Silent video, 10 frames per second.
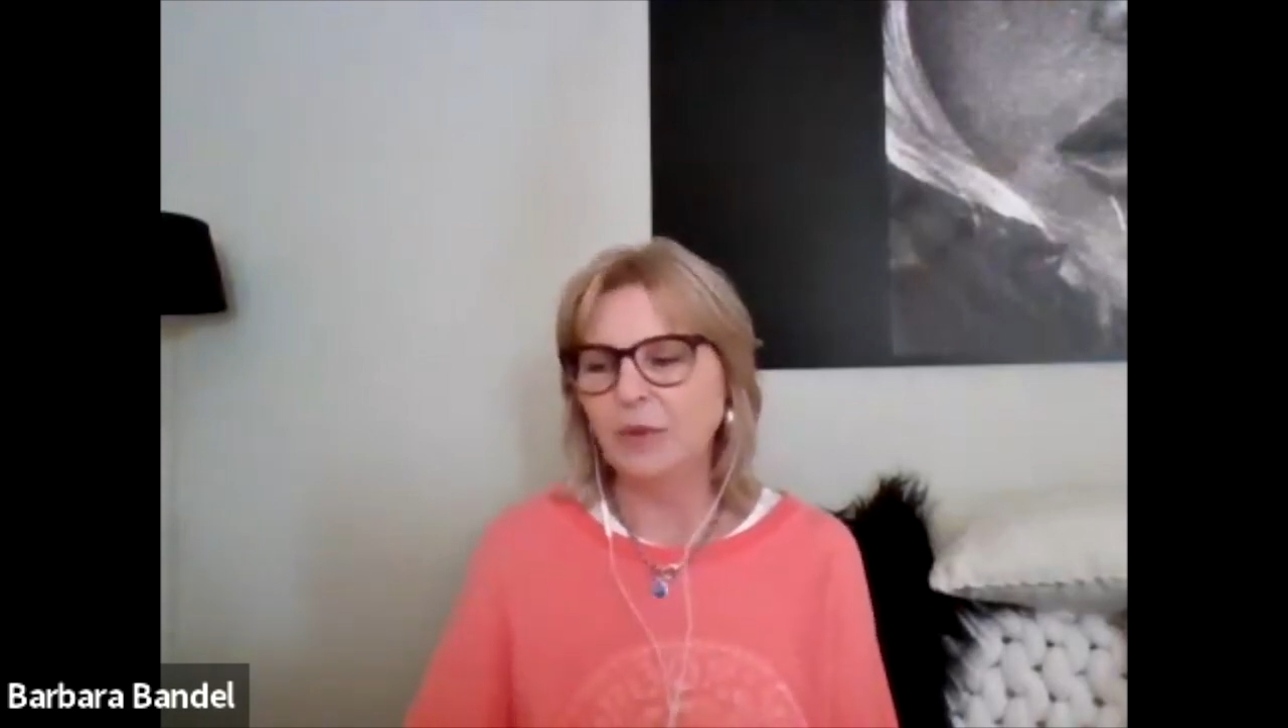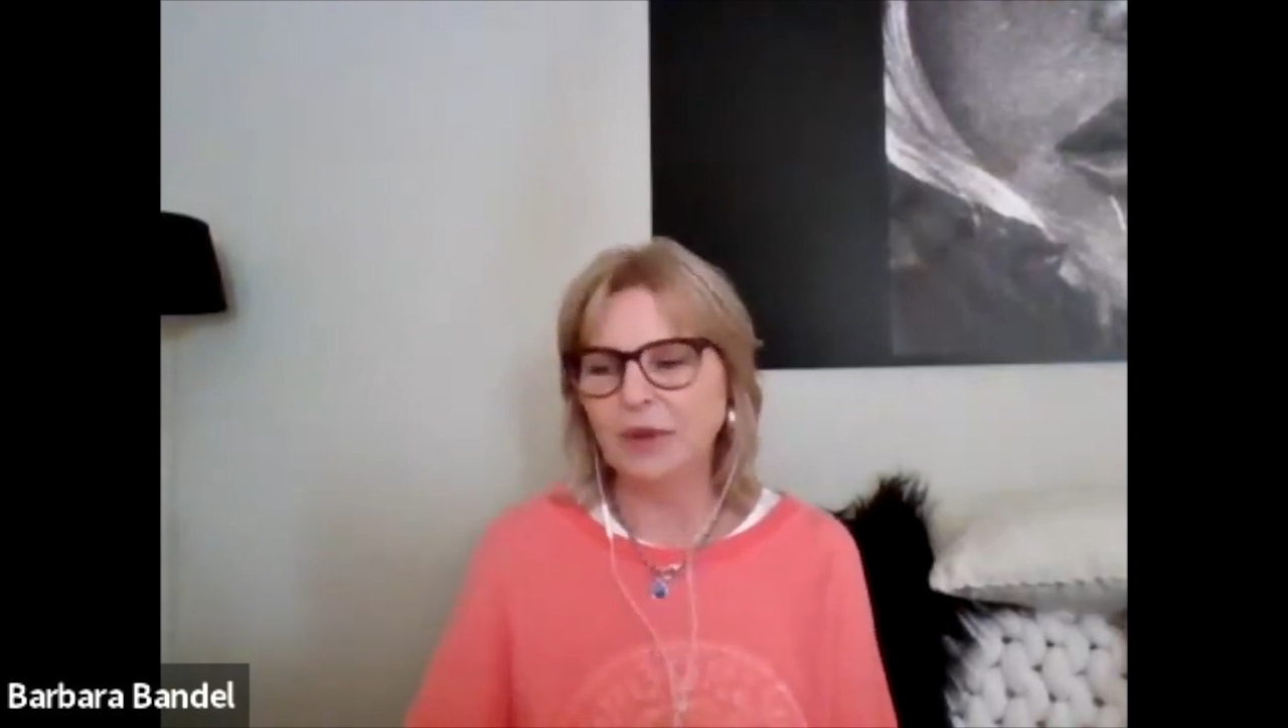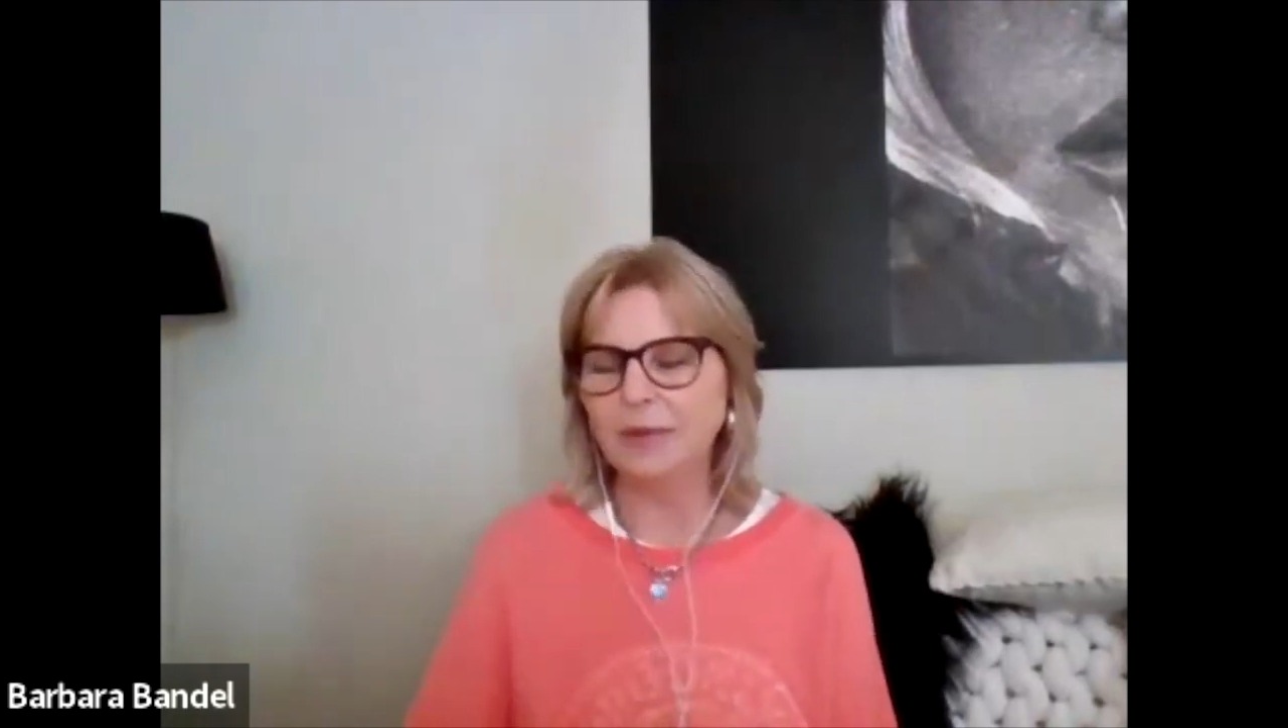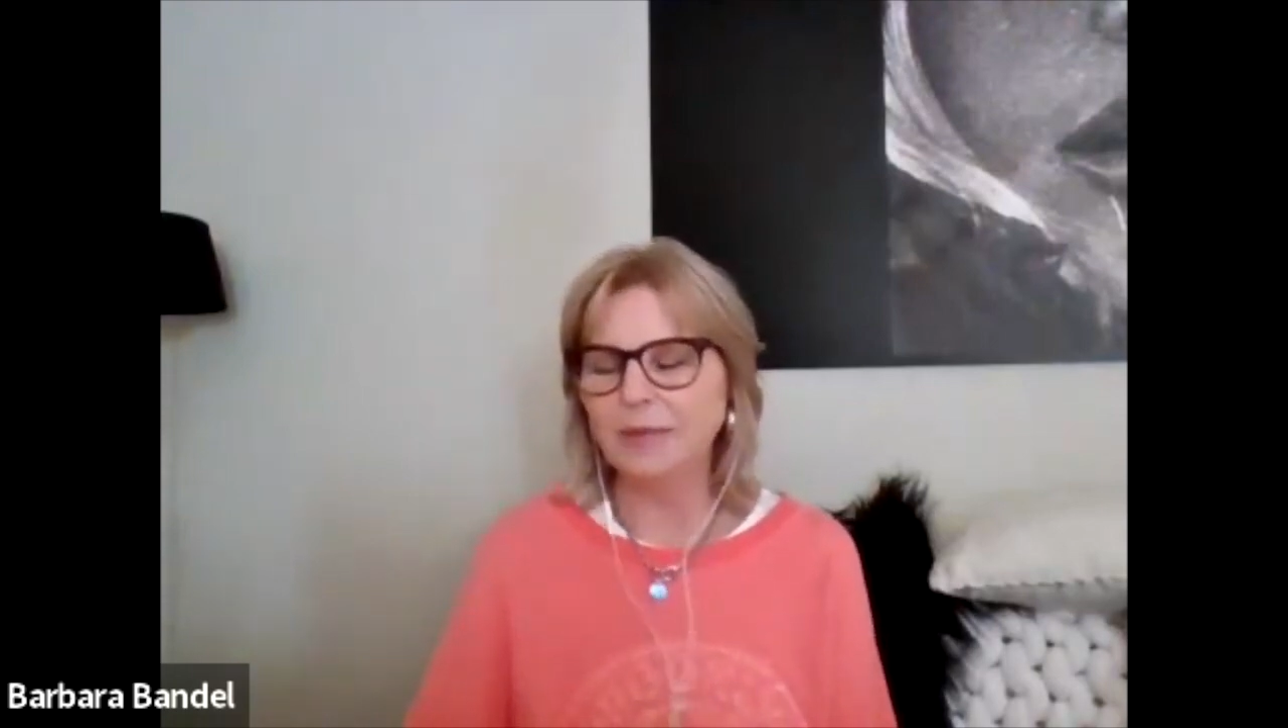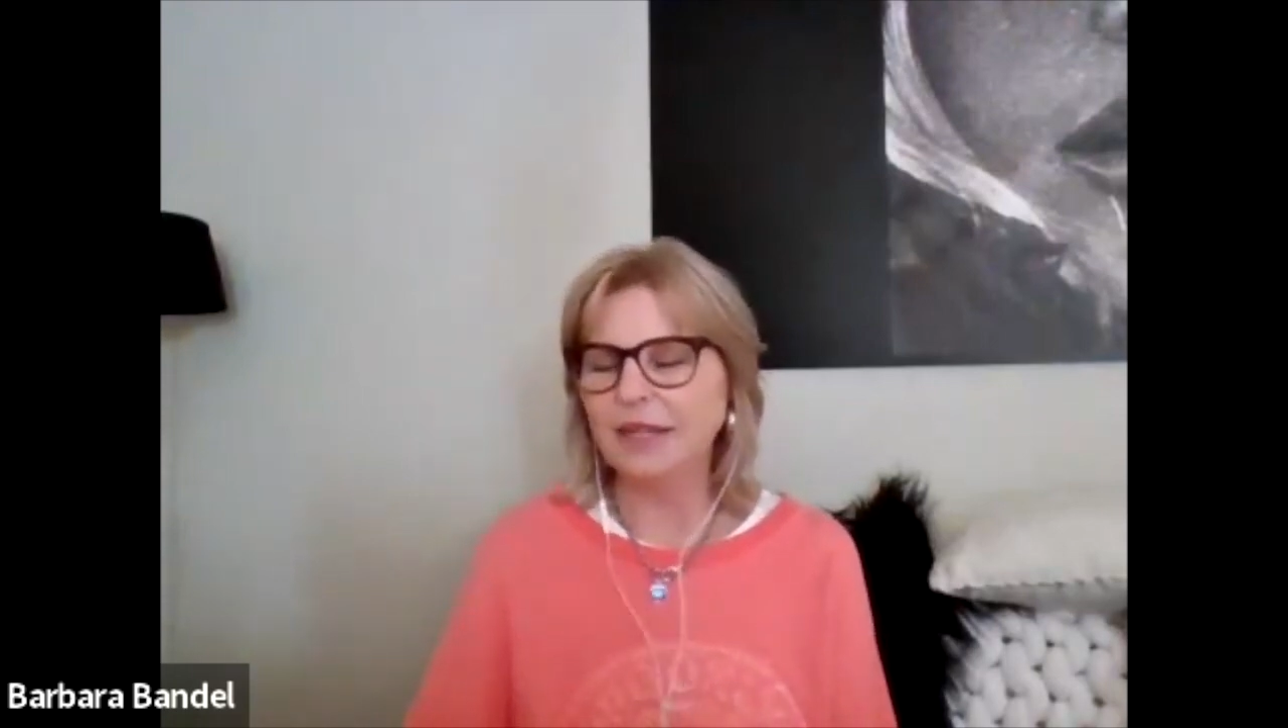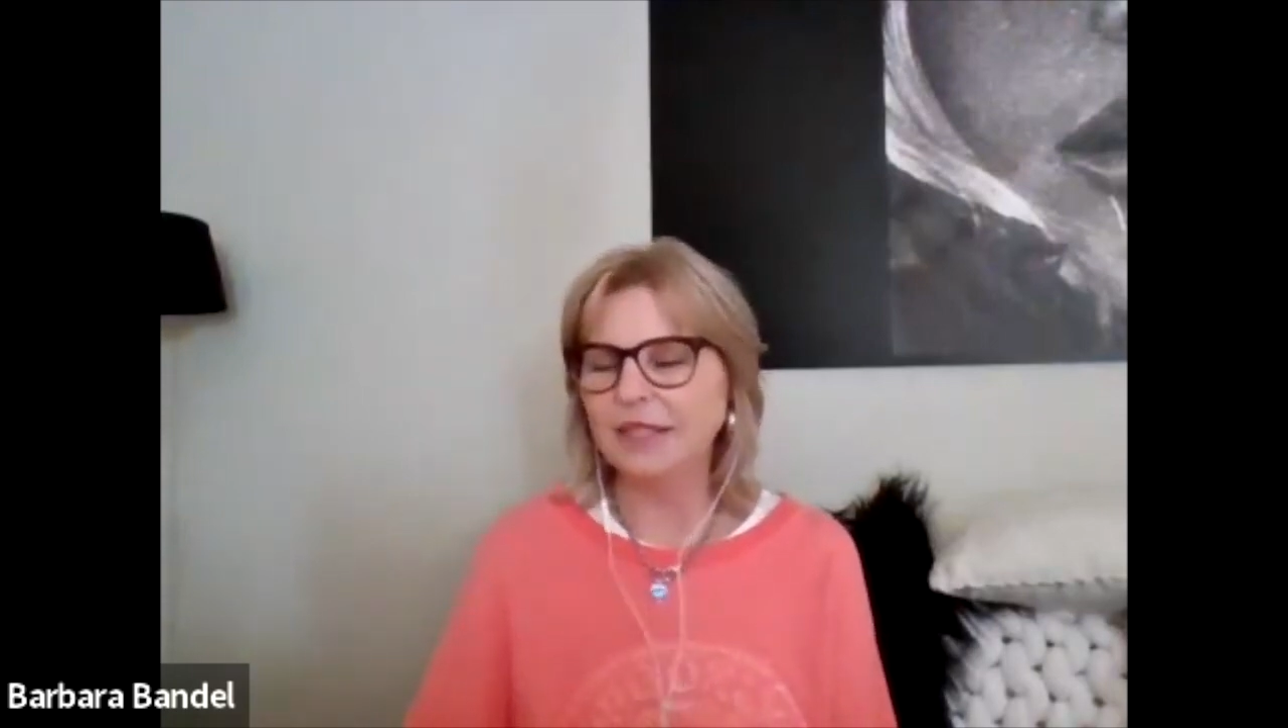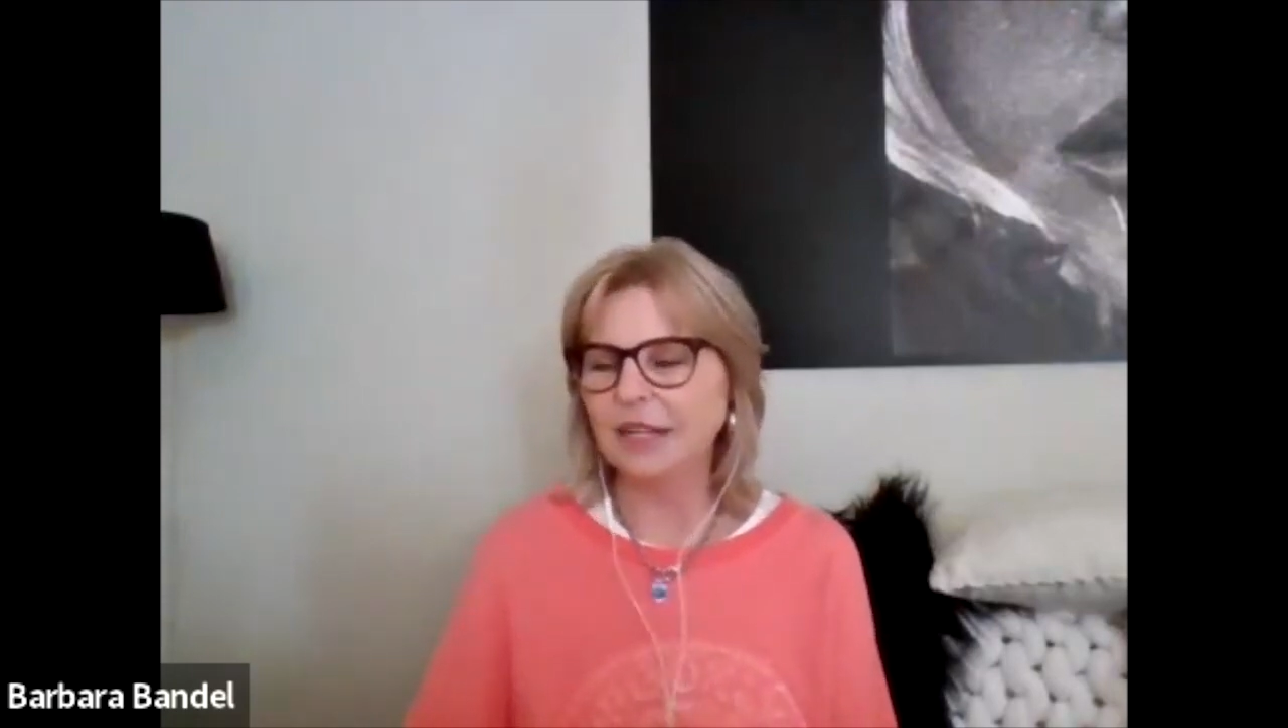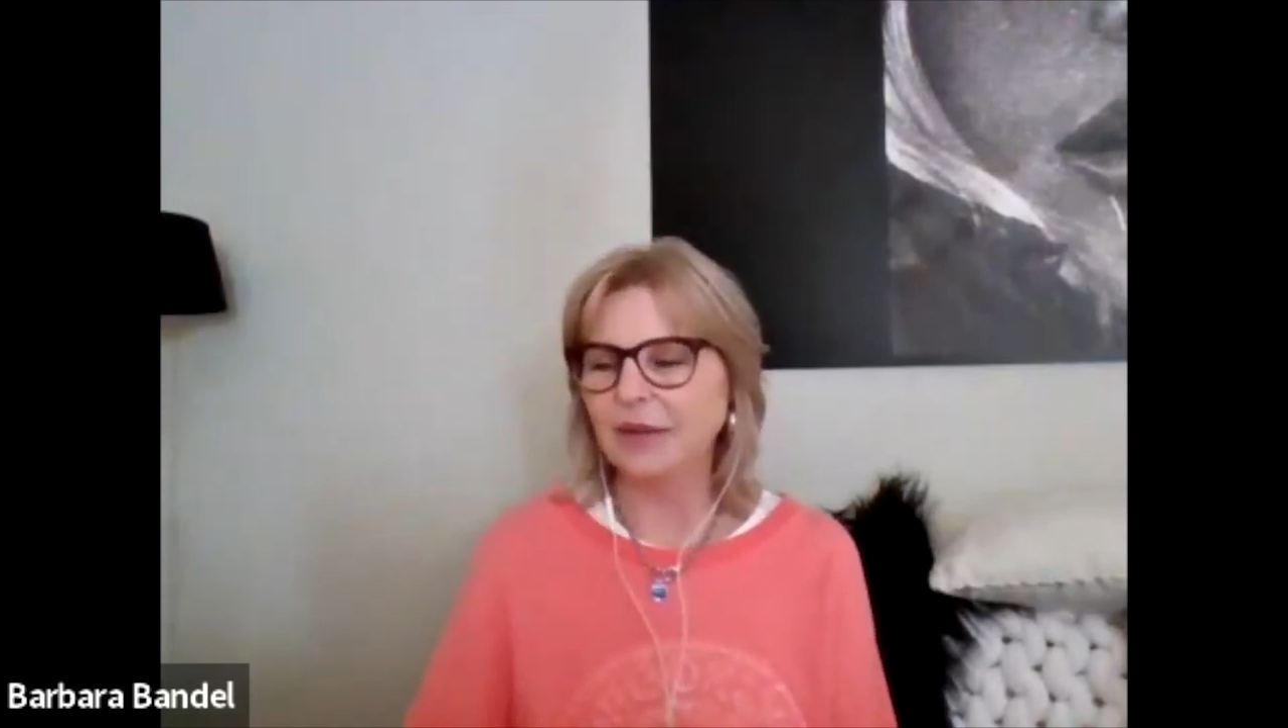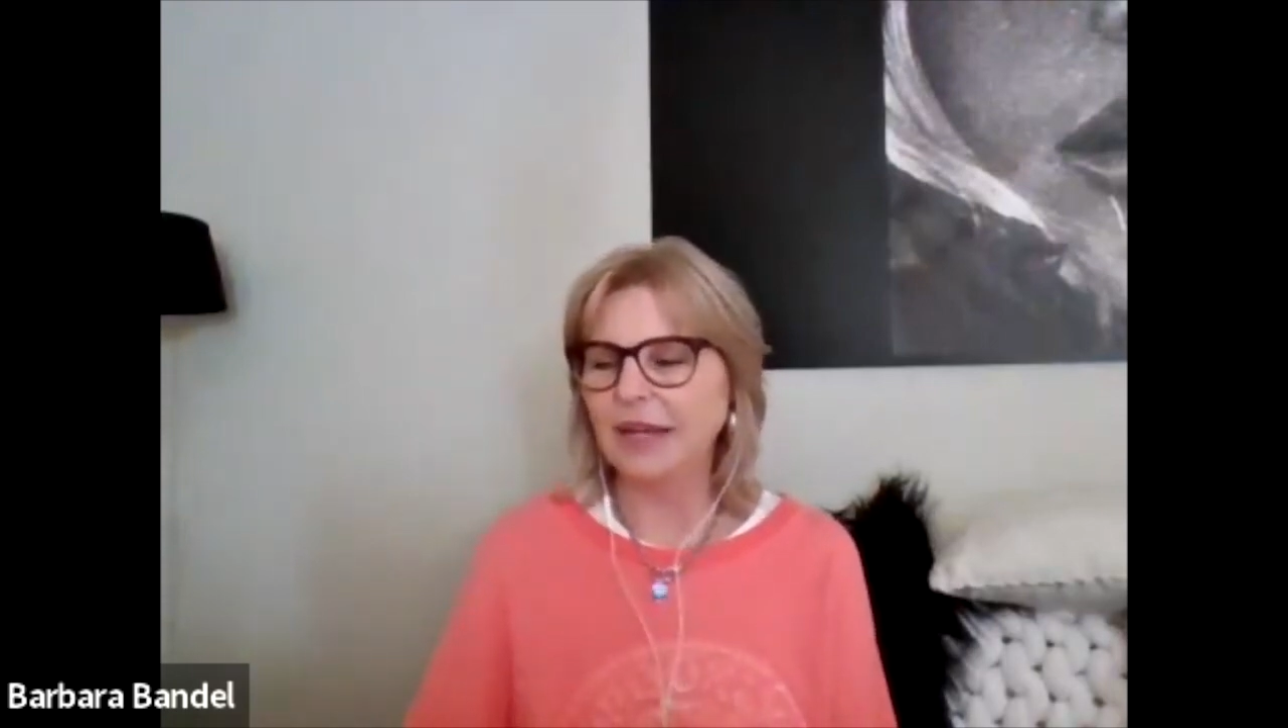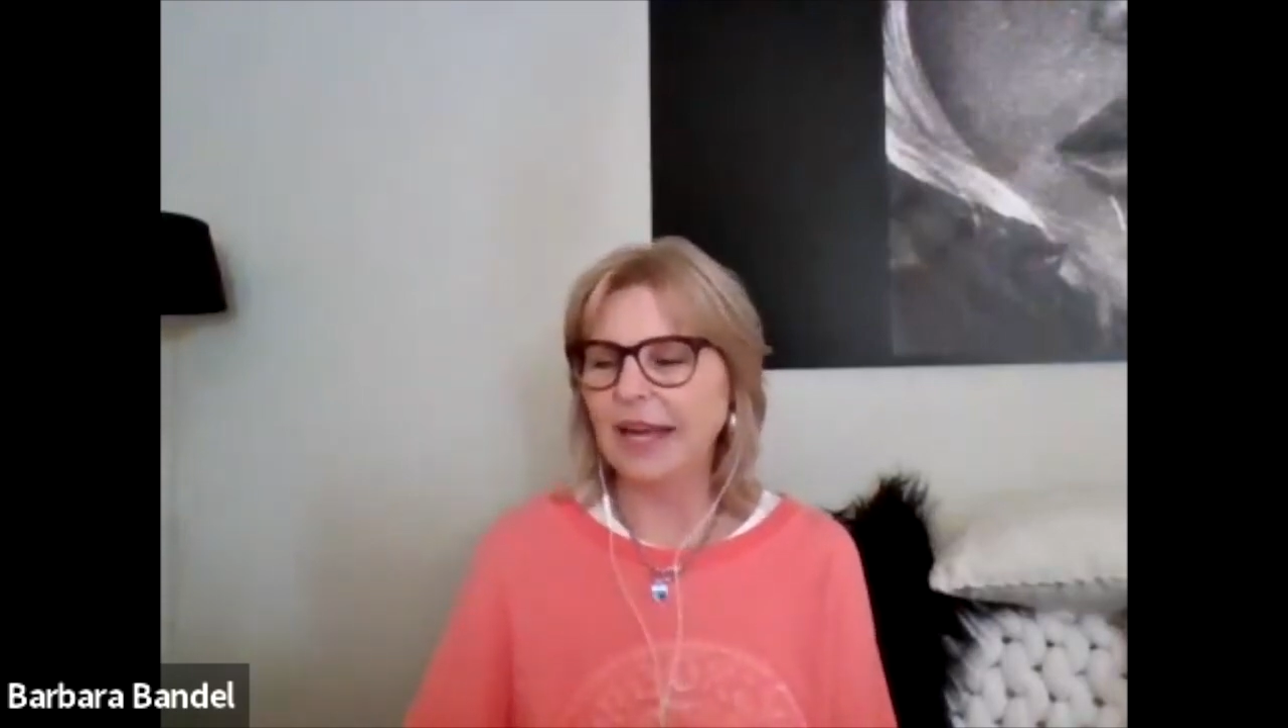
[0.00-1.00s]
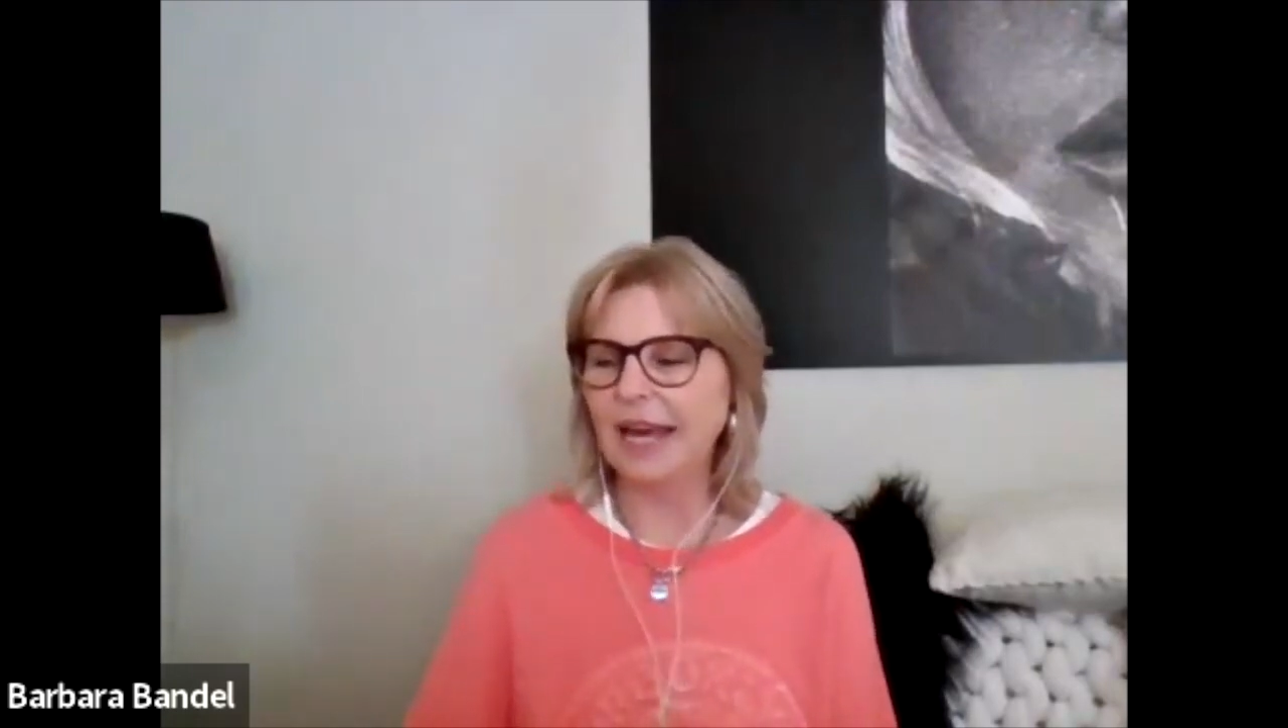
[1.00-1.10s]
with the military.